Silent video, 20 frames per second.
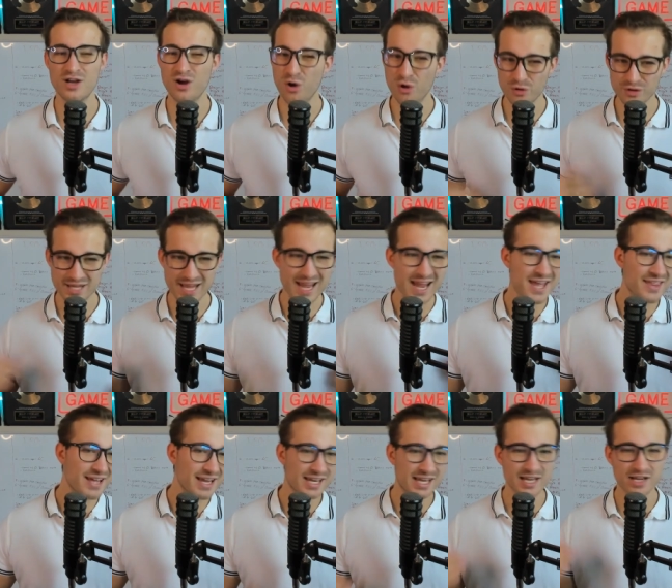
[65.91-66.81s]
Well, yeah,
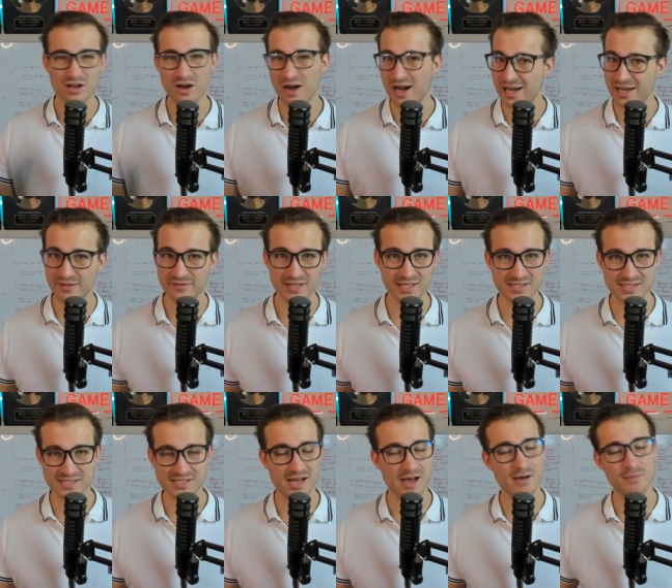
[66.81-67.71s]
they can kind of get
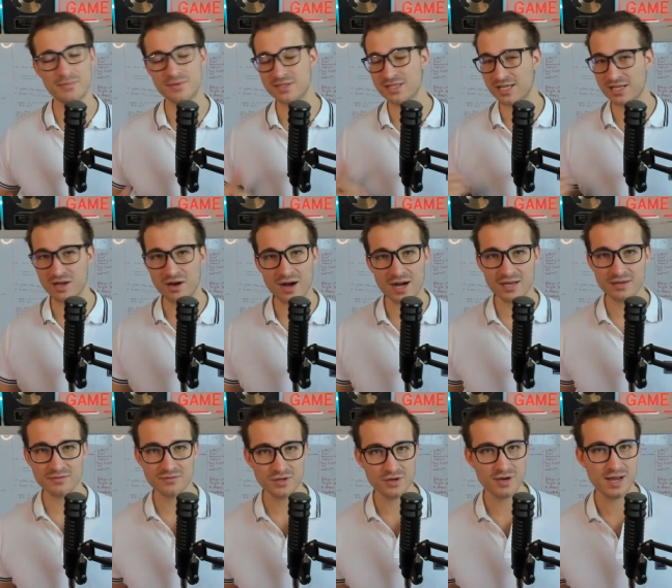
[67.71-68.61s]
some and they
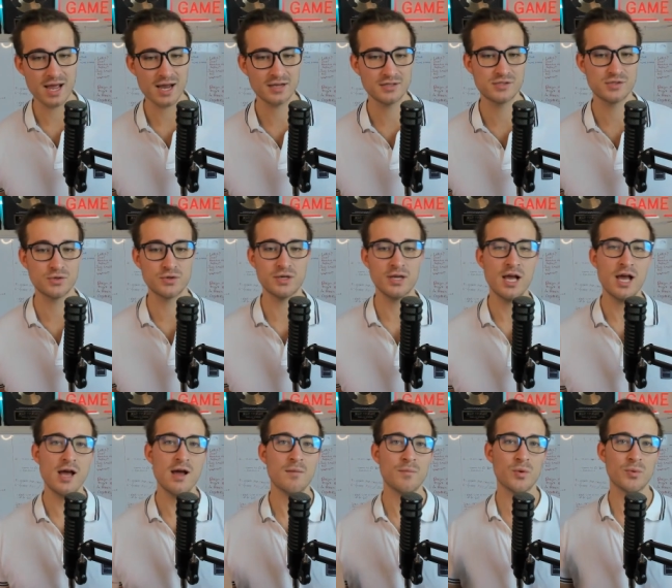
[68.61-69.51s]
kind of know how to do it,
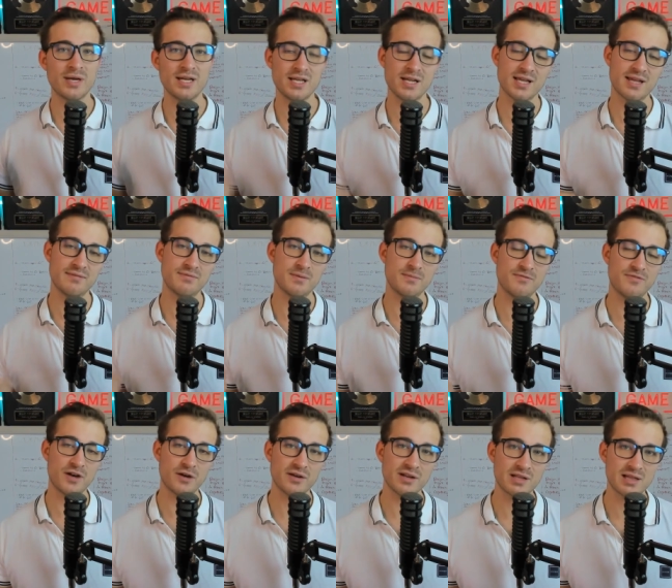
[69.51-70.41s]
but we need to give them
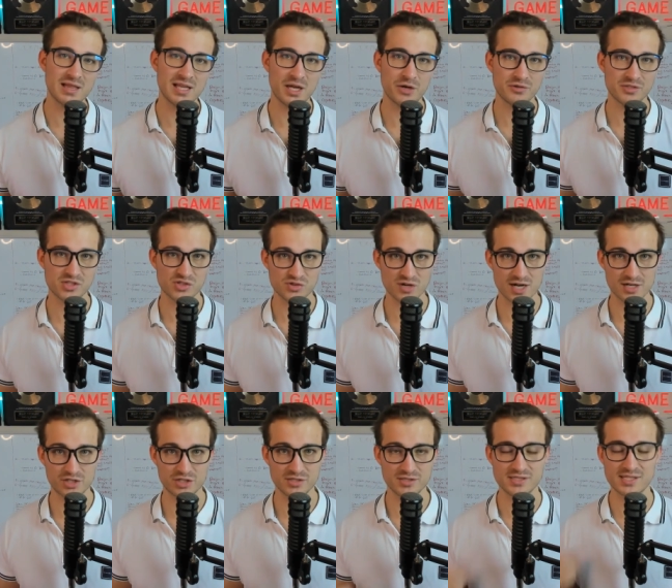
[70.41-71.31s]
very clear
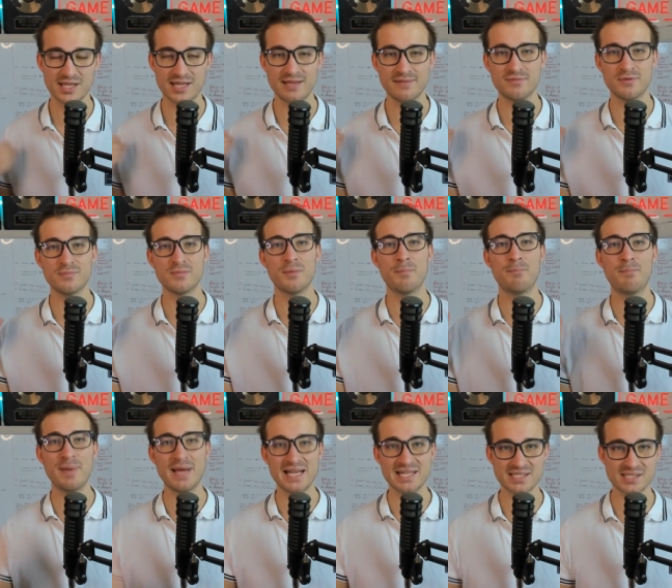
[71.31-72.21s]
instructions that give them the
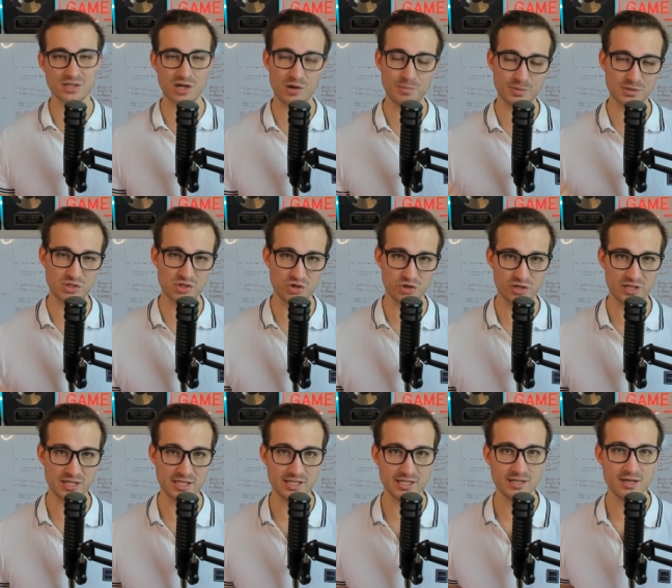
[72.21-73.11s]
best
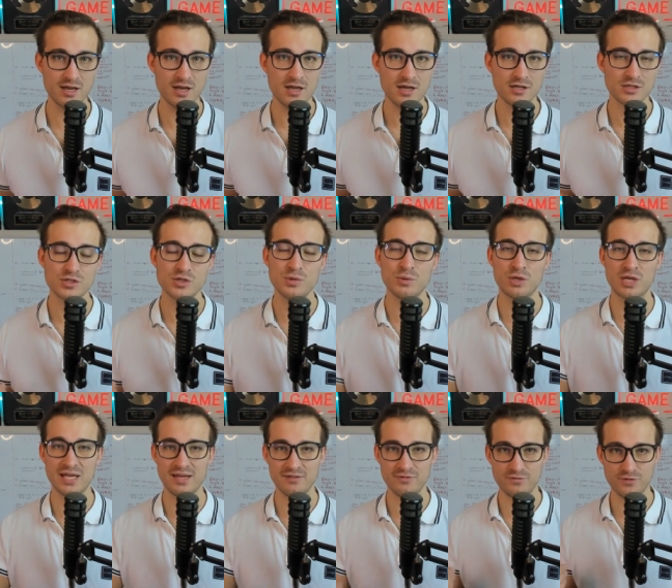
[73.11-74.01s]
opportunity to
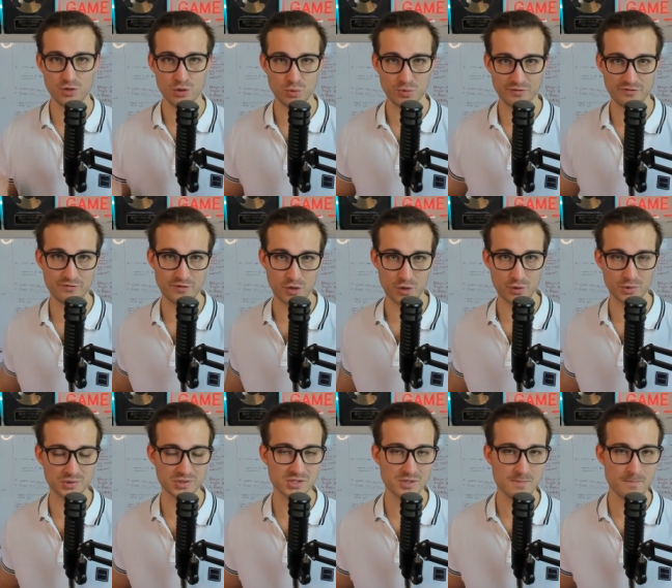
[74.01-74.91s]
give you
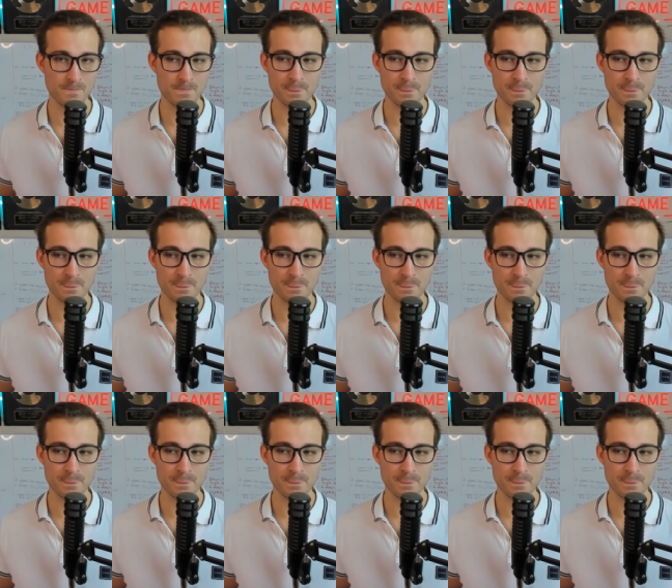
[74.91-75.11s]
referrals.